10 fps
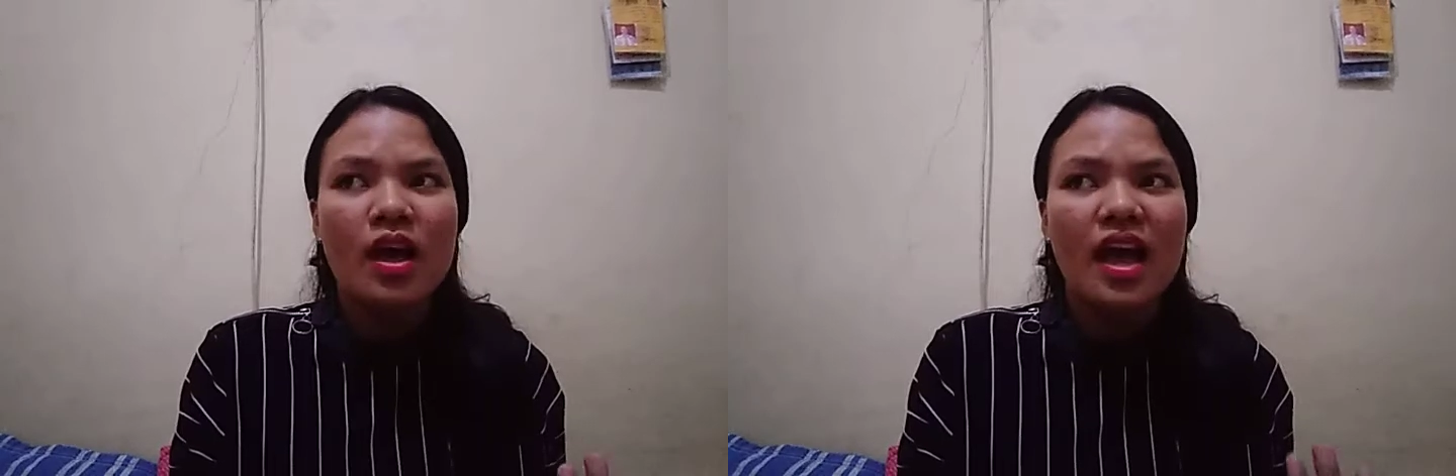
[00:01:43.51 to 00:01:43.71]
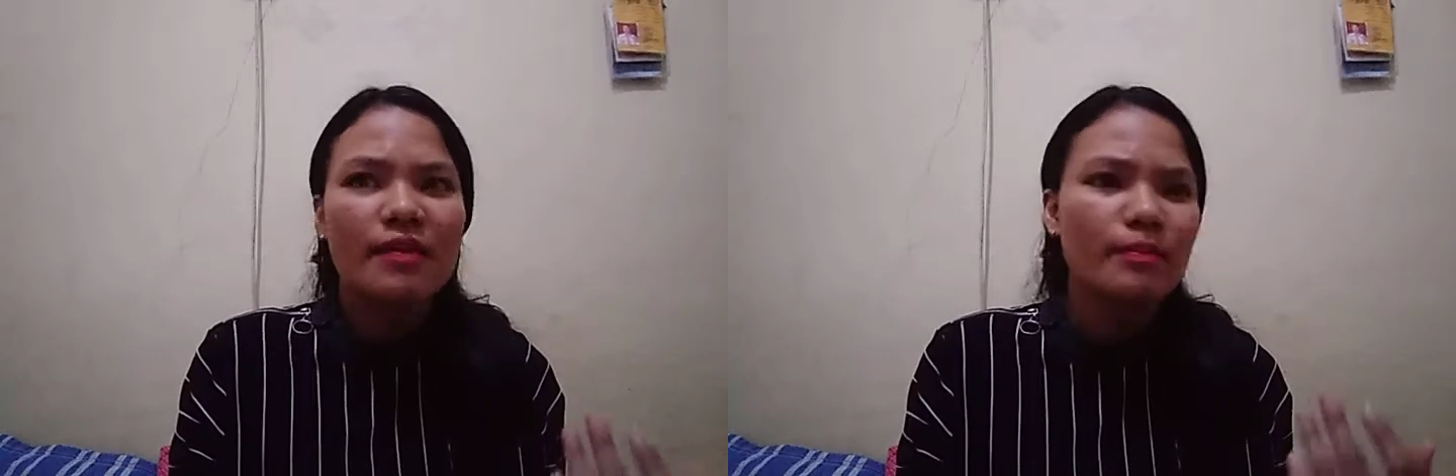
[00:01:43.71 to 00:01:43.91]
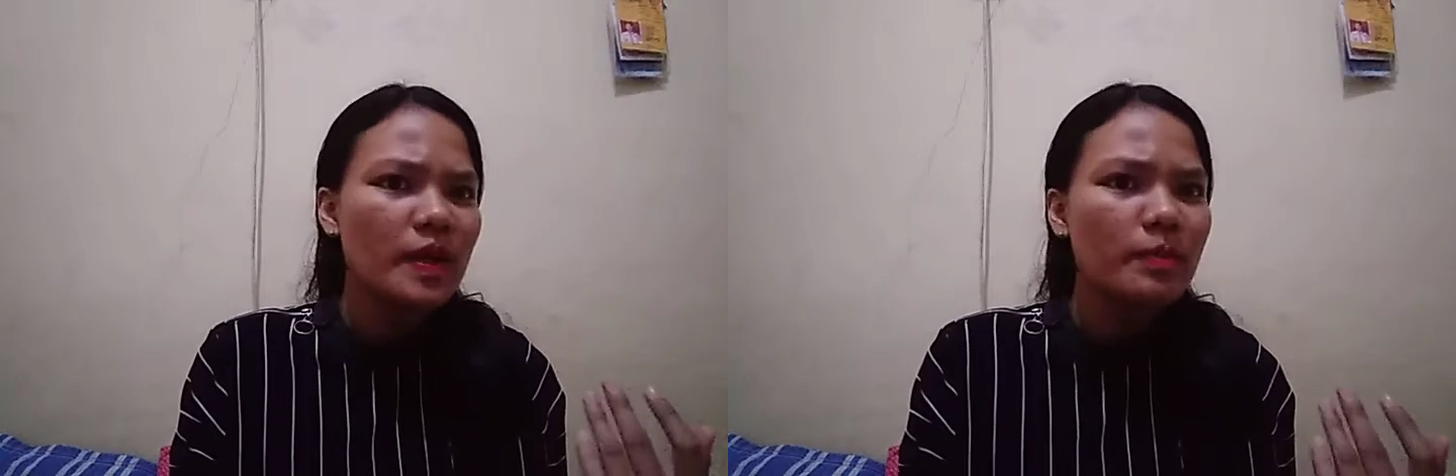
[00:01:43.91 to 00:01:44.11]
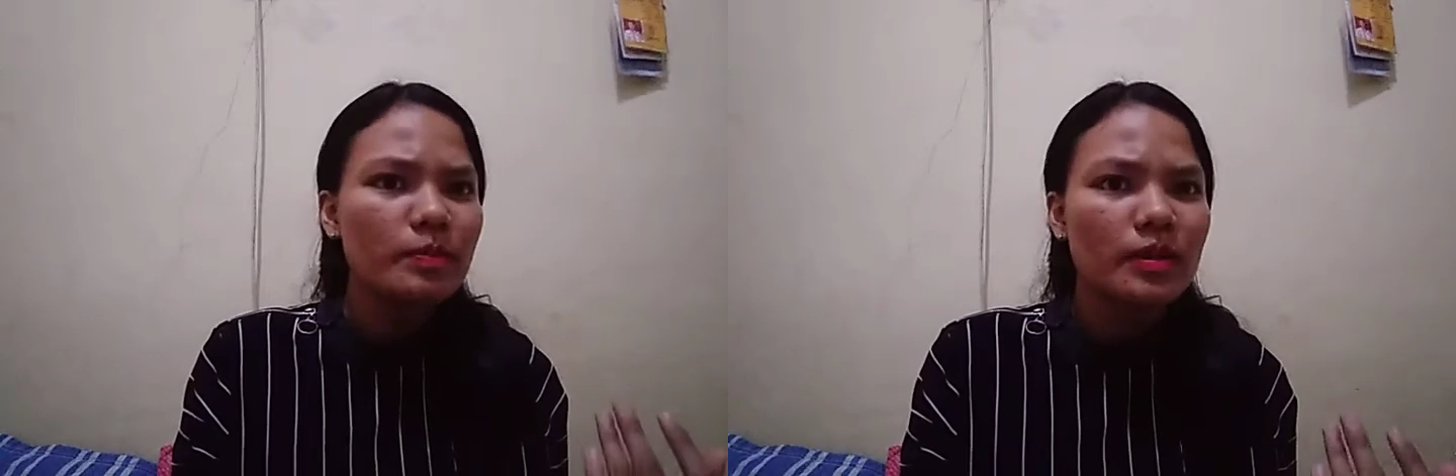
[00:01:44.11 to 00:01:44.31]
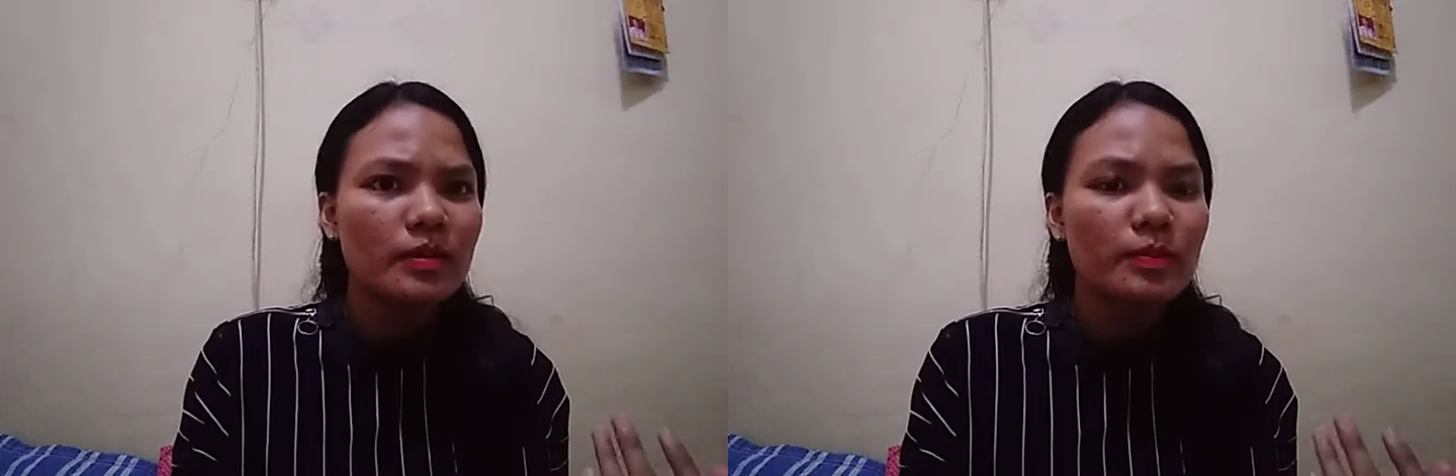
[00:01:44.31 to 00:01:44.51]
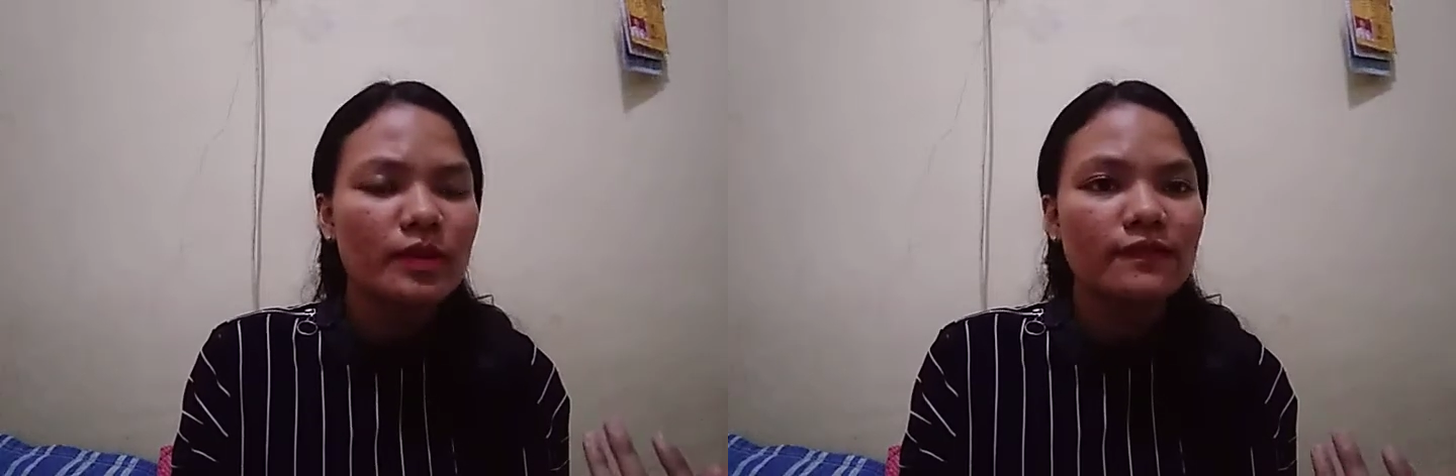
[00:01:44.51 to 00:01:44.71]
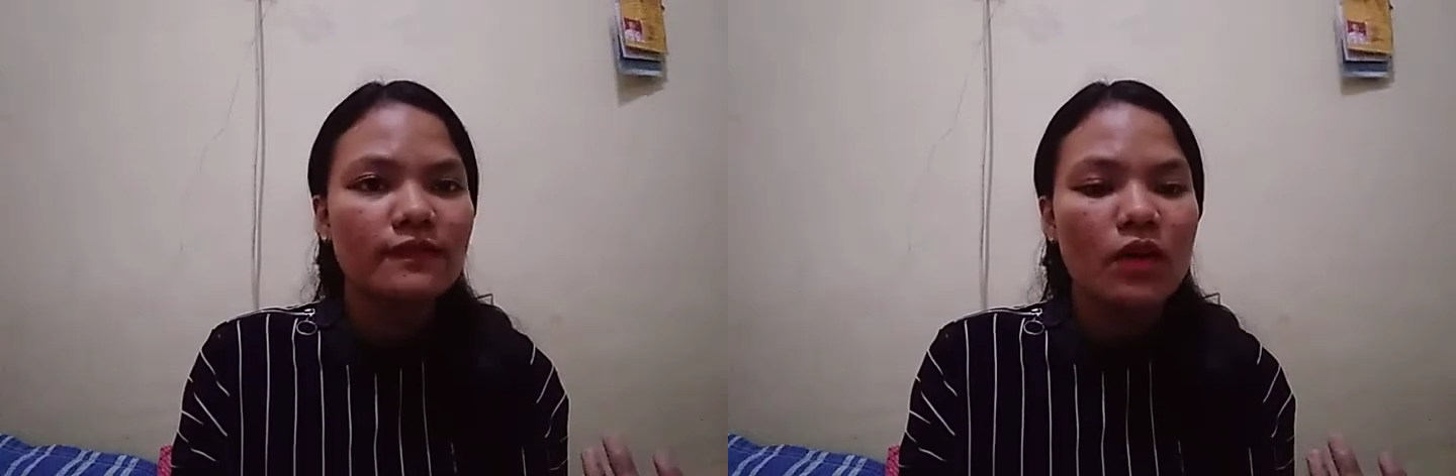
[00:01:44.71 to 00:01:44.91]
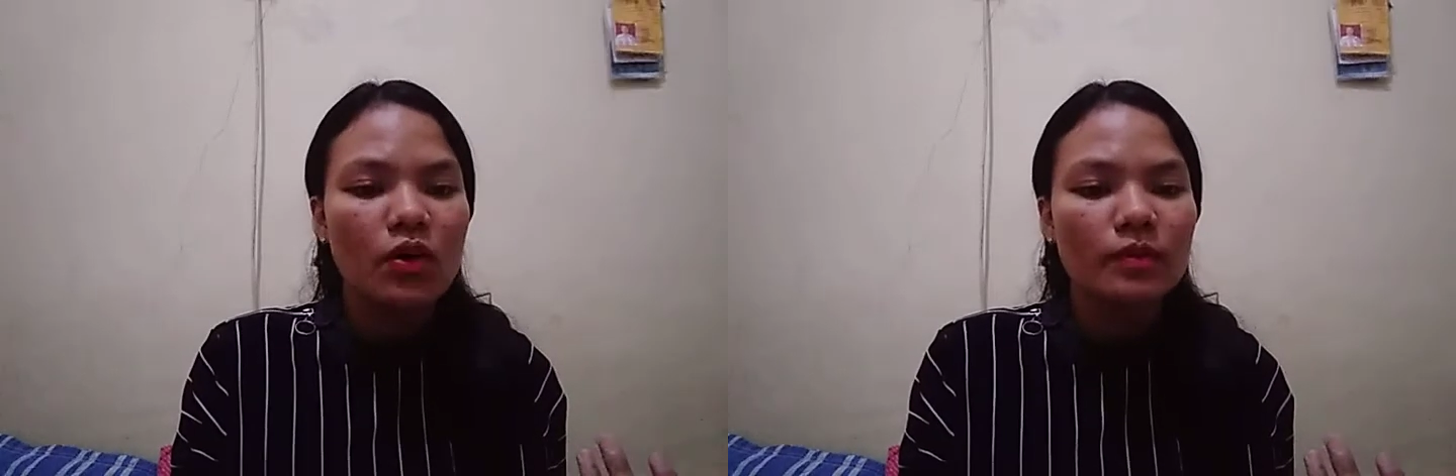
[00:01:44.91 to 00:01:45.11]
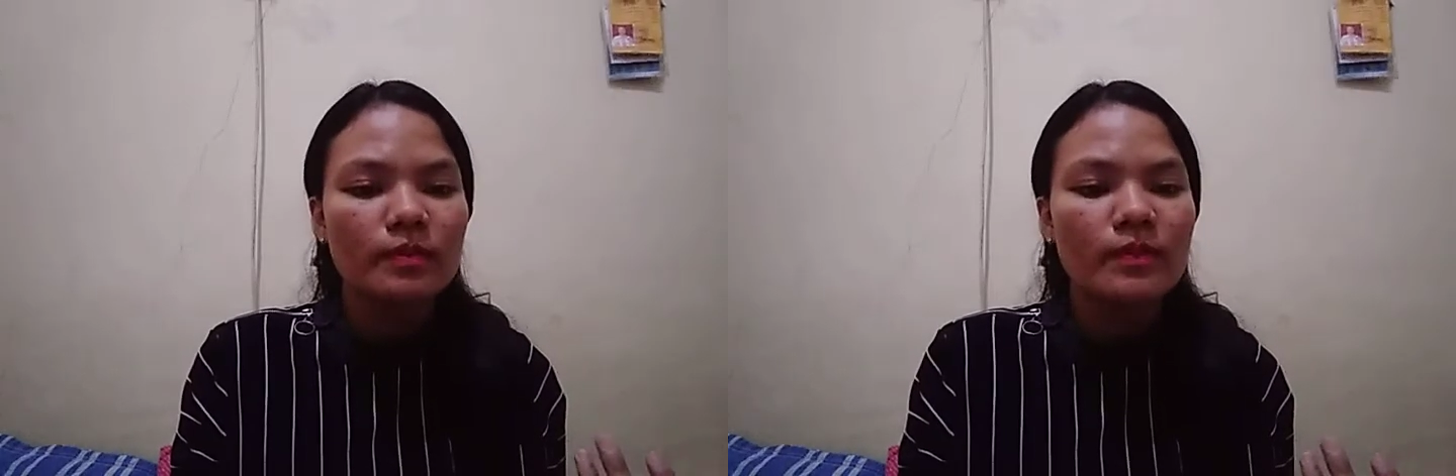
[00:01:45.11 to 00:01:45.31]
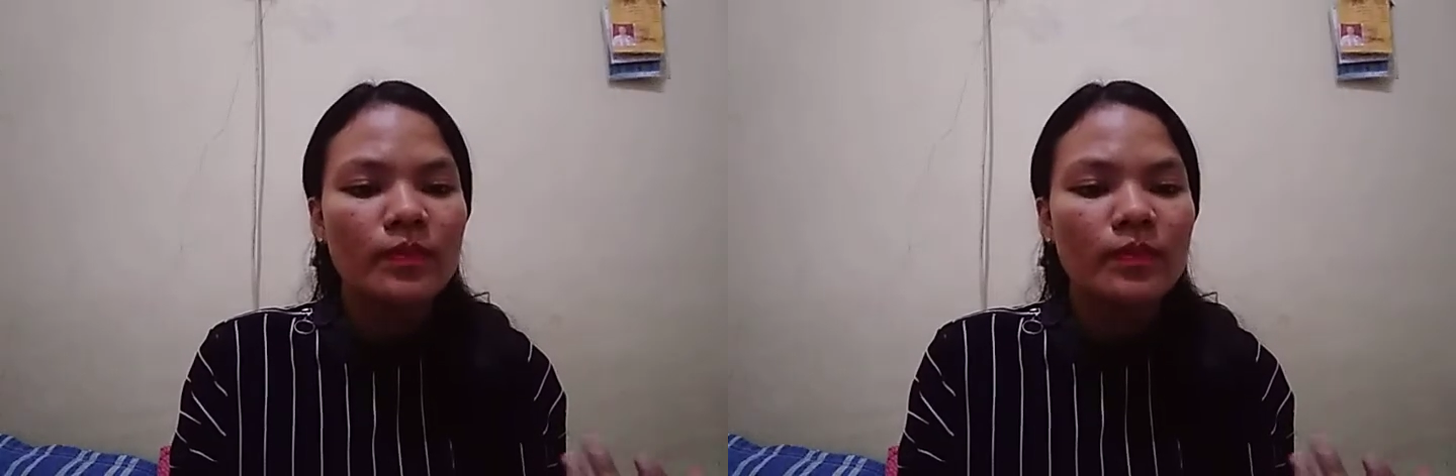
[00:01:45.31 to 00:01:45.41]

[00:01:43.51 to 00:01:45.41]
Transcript: and people perform